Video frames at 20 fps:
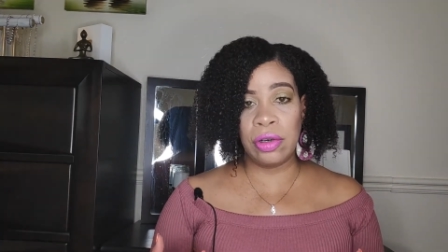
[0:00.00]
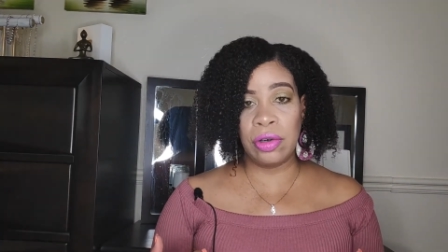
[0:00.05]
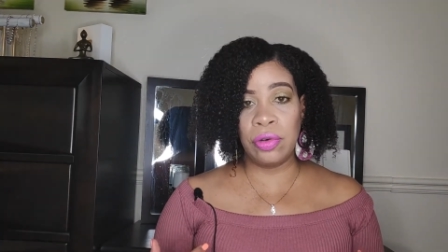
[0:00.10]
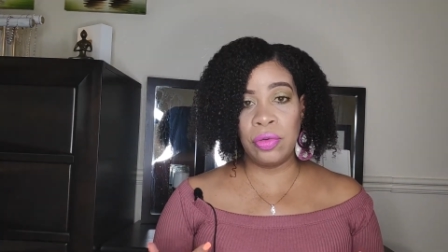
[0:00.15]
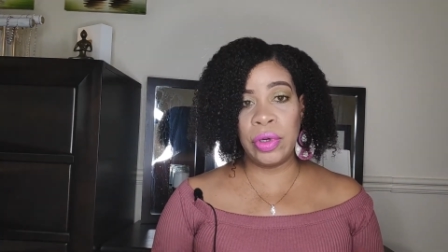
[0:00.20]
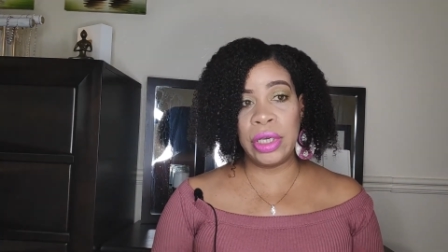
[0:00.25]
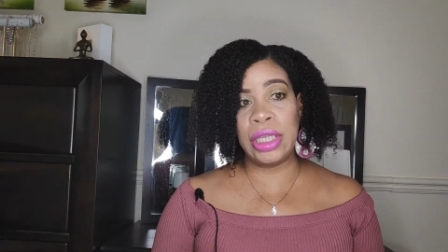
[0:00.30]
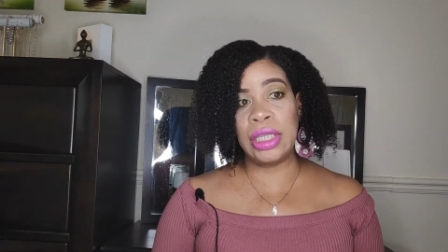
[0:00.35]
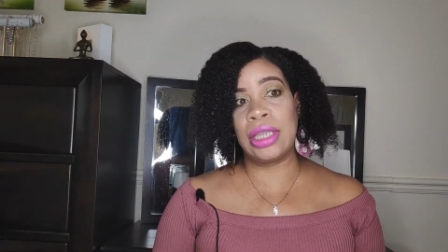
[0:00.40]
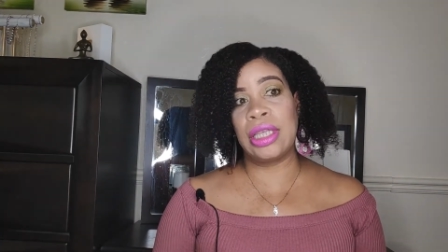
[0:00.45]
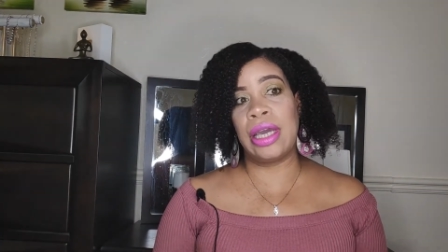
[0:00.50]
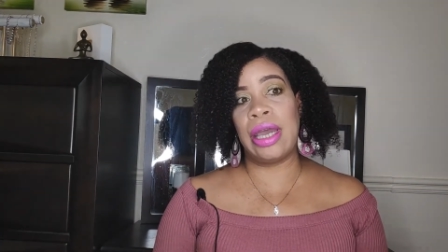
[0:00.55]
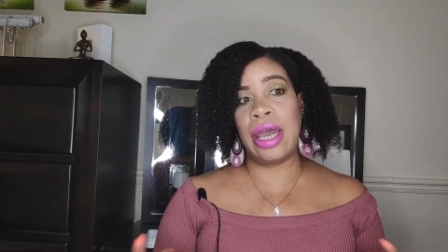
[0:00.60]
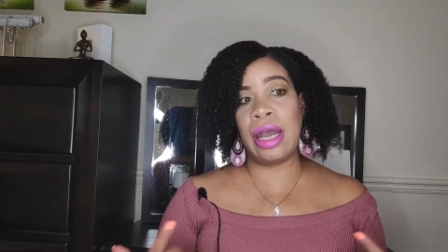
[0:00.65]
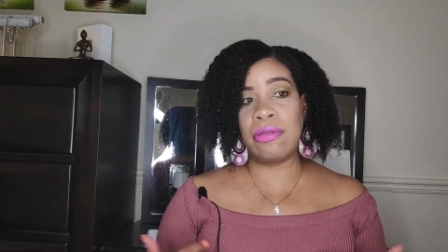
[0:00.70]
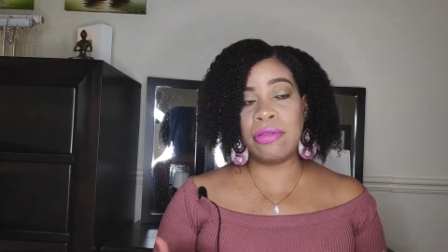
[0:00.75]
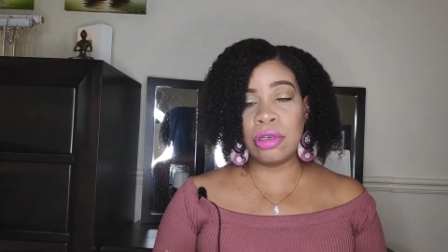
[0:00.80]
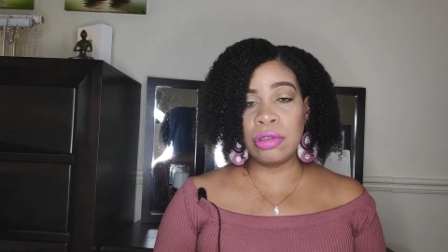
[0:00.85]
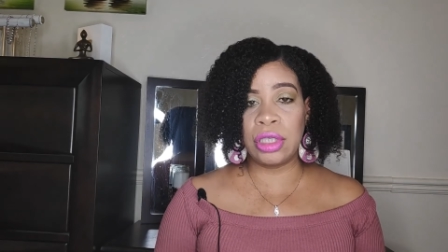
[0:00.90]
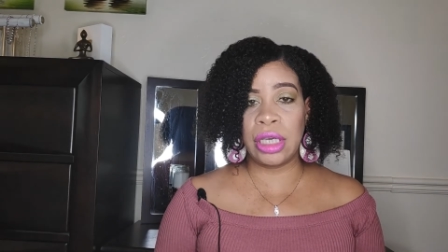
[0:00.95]
with
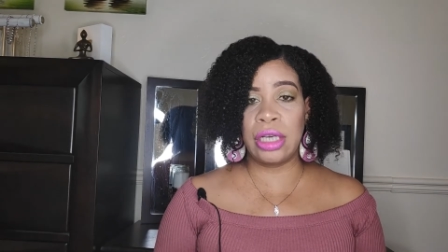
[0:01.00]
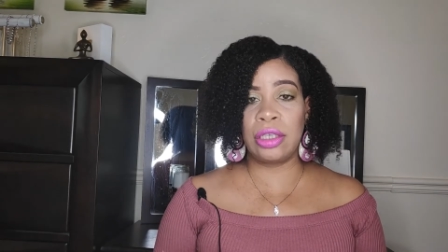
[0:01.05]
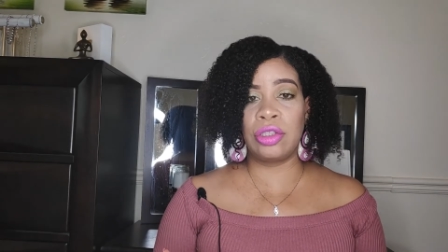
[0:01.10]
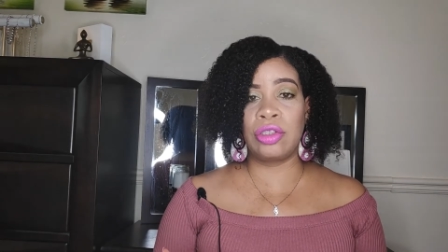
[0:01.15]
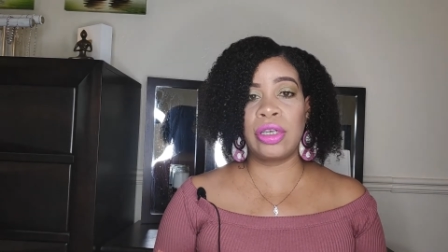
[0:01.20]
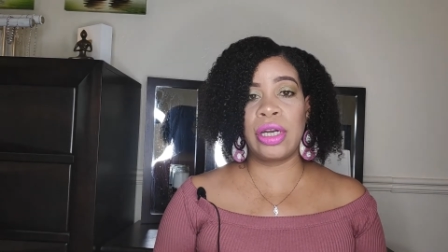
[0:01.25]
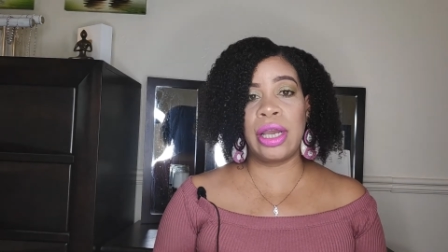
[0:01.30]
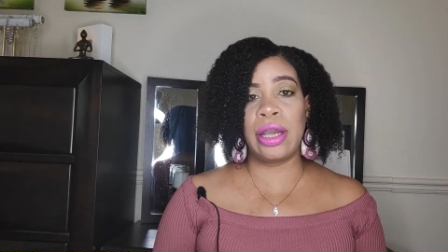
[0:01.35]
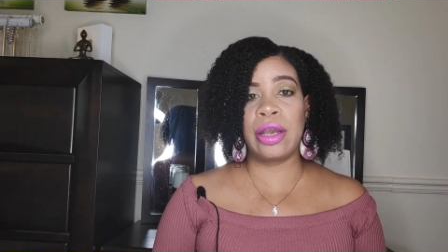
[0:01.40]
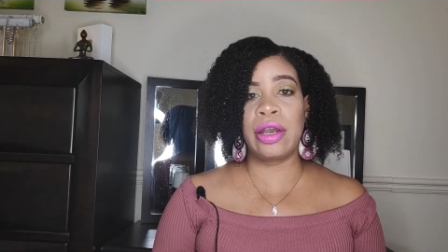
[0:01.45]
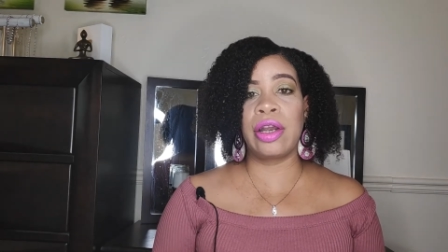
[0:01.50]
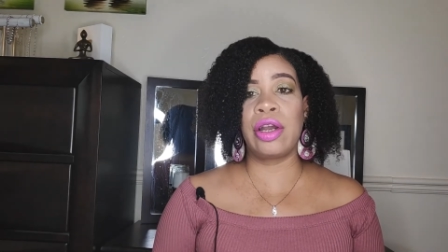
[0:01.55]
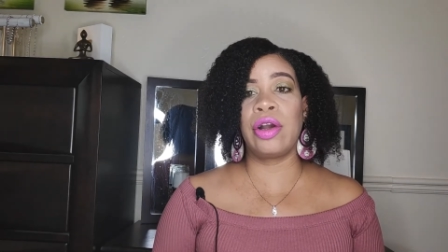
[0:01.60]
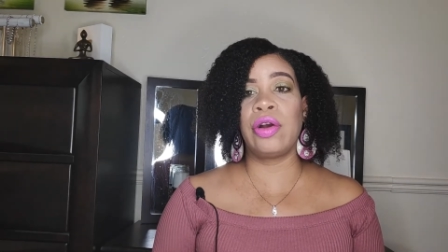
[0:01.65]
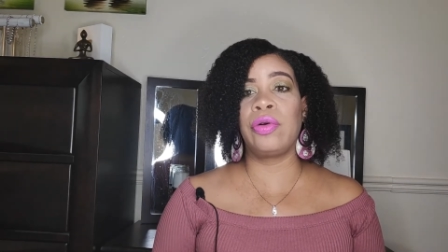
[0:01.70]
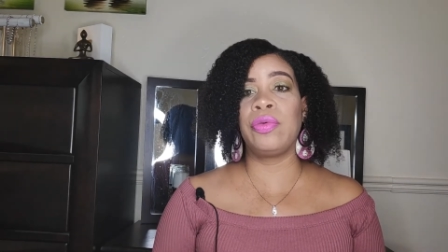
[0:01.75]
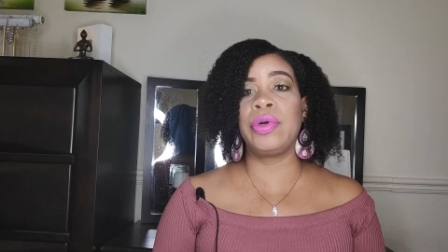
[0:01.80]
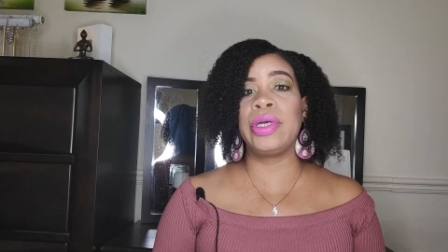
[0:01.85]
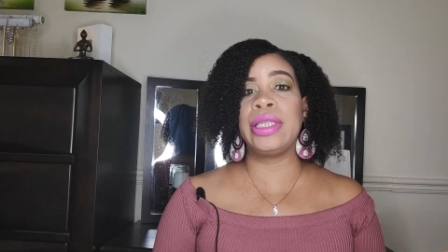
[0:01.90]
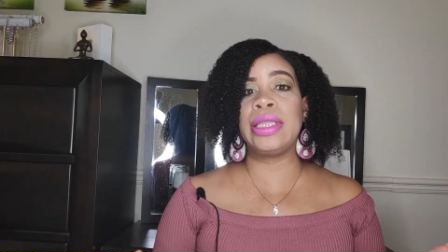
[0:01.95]
afro textured hair,
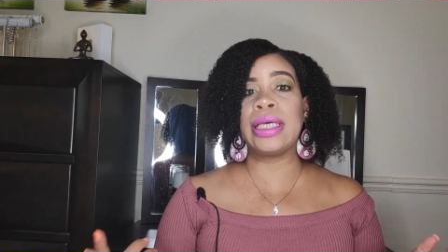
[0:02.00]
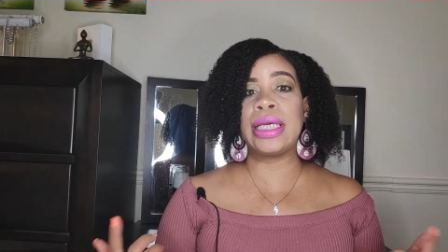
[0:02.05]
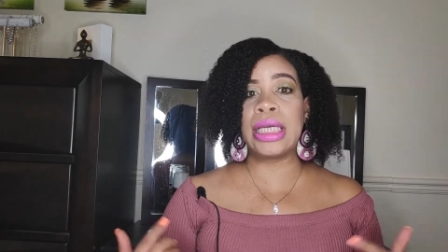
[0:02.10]
with